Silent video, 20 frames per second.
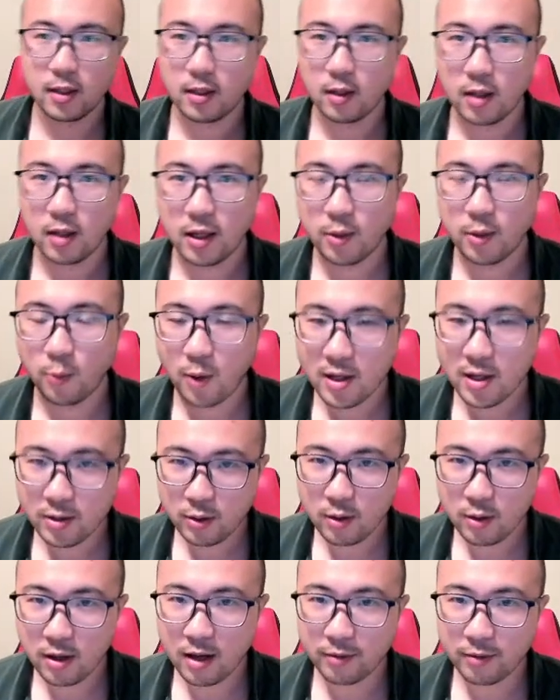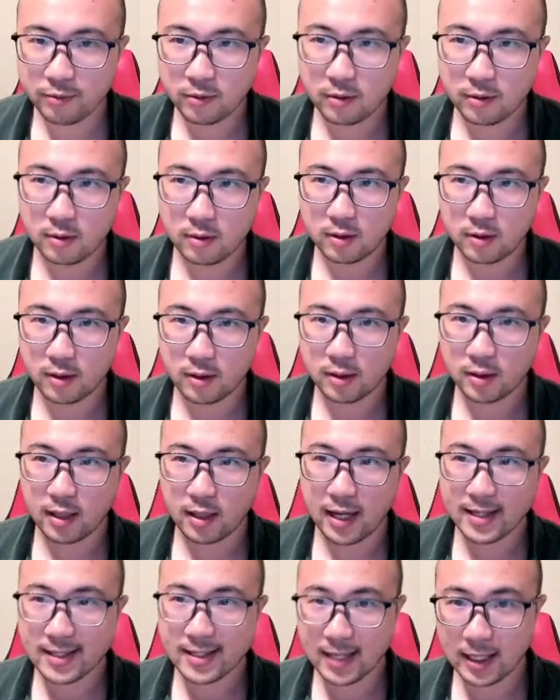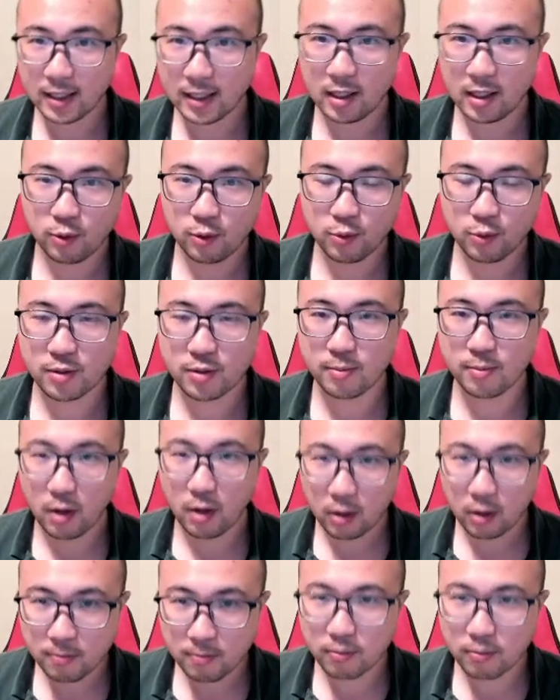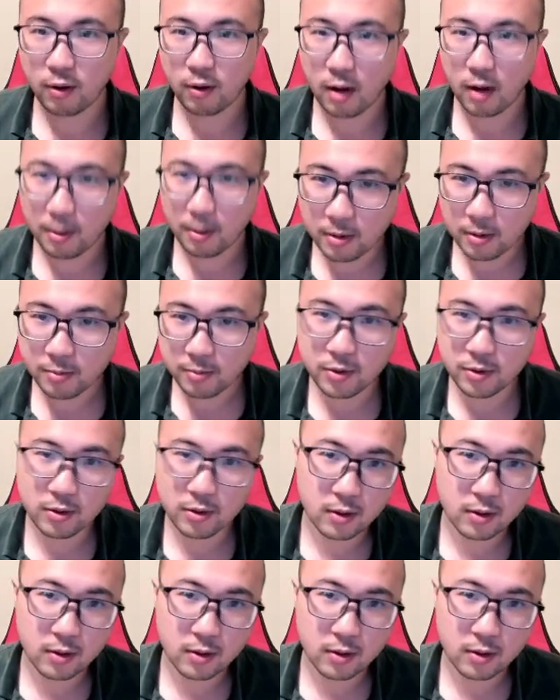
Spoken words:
And once you have dissected into smaller problems,